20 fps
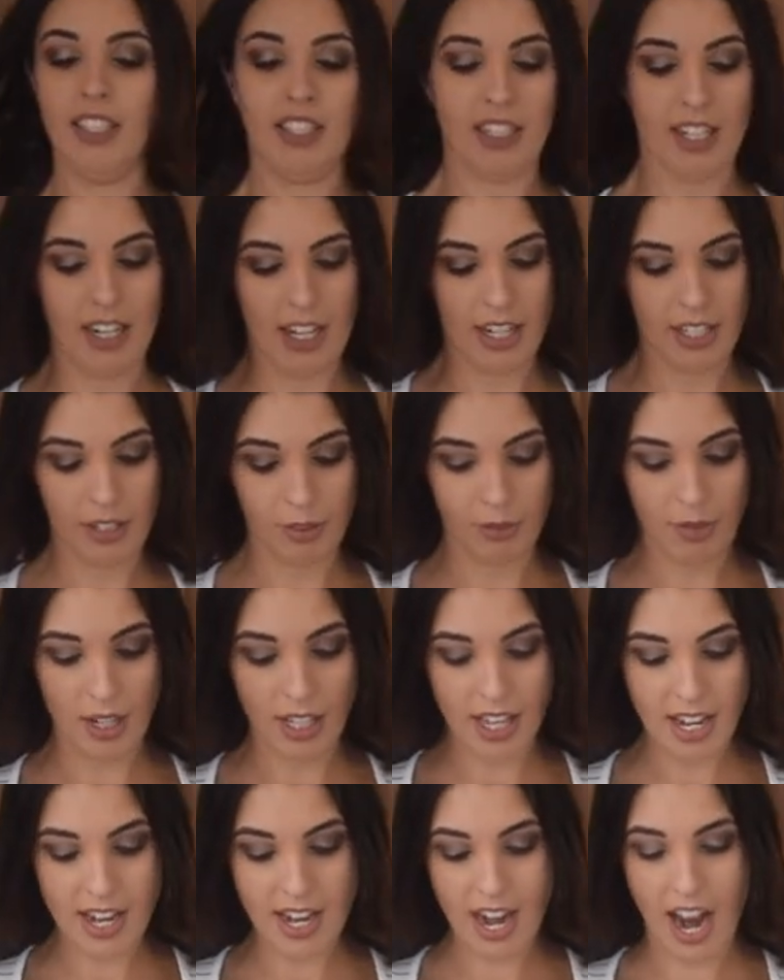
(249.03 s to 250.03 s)
It has a
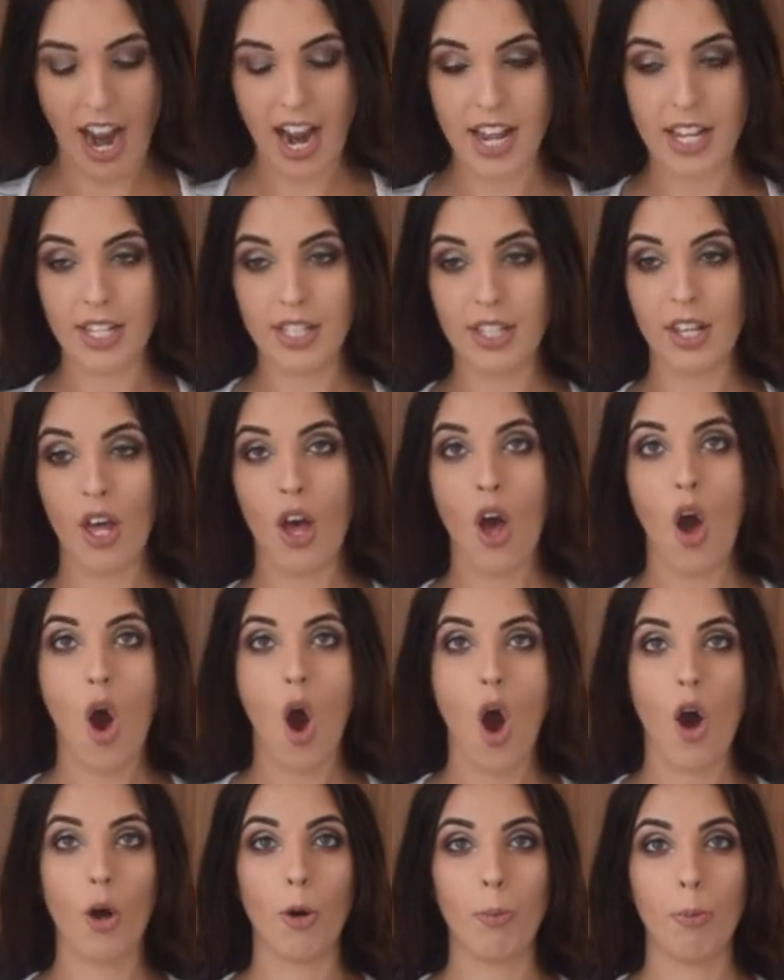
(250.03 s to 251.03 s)
really nice
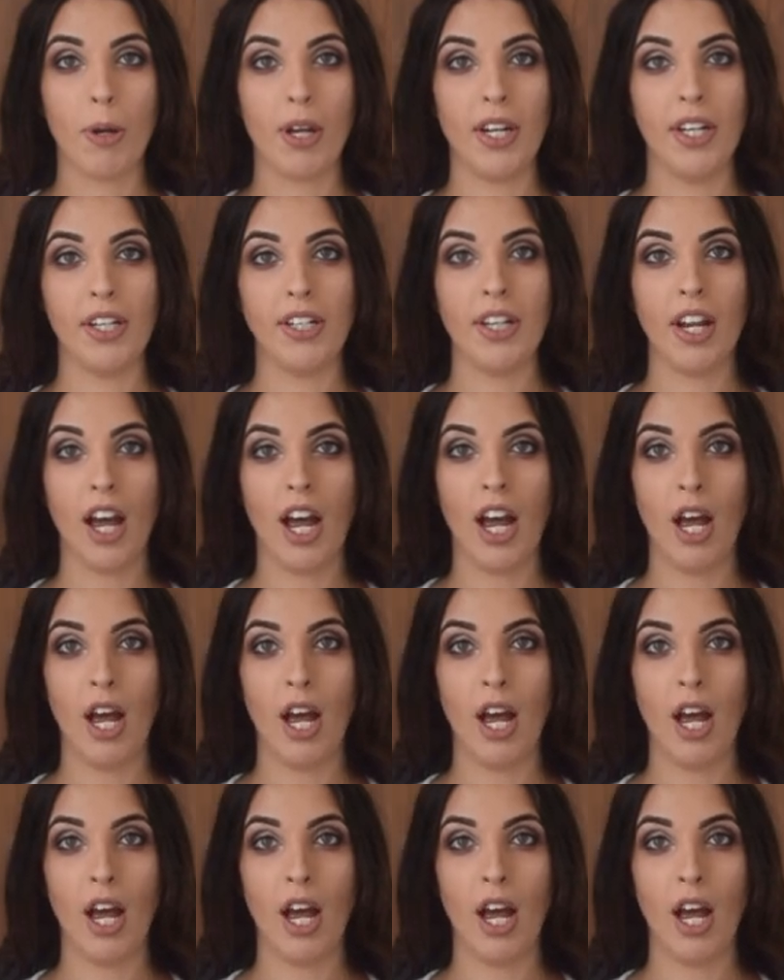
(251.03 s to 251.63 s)
open